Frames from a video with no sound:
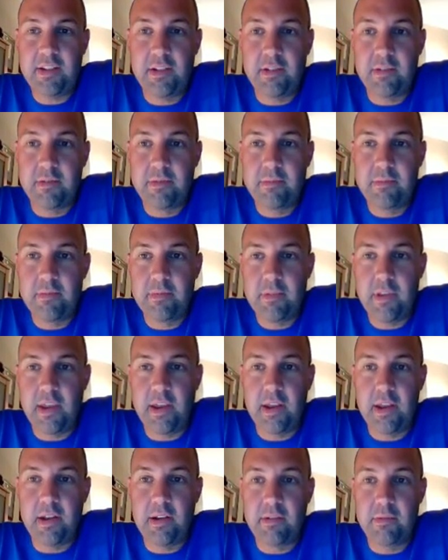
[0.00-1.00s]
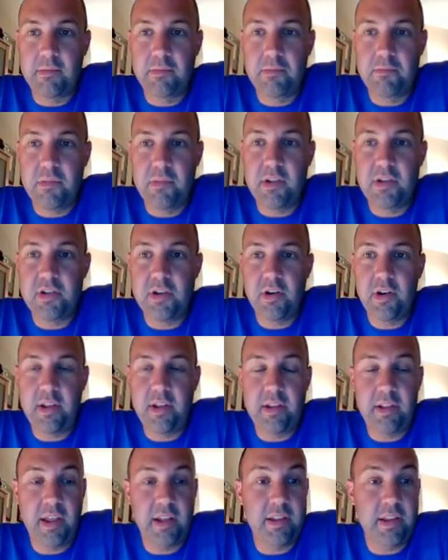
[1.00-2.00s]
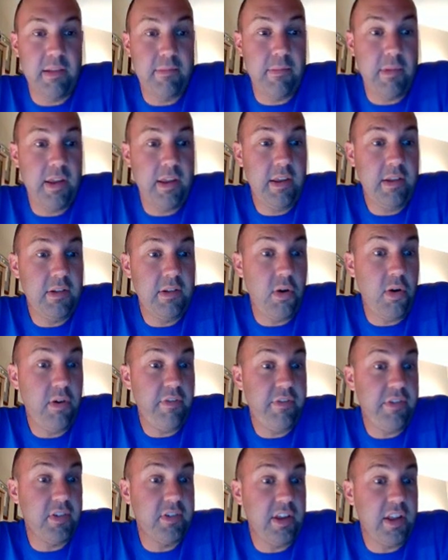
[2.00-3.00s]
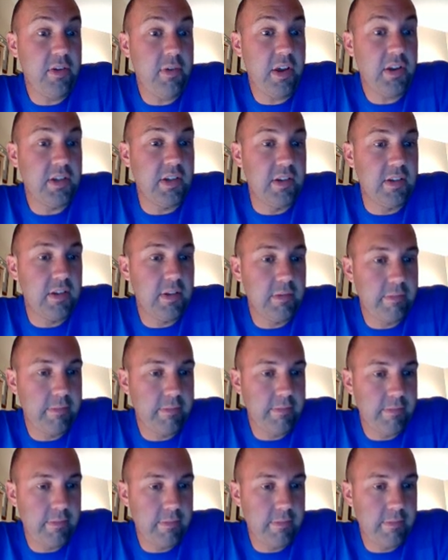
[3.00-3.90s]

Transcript: and be sure to let me know if there's any questions.